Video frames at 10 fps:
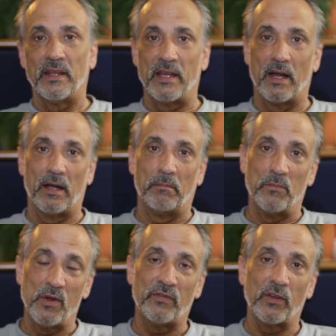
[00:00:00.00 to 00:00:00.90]
They are
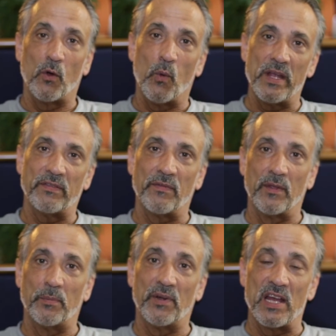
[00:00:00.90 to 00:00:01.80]
moving away from
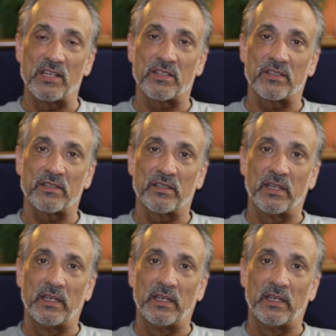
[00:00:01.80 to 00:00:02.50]
the breasts,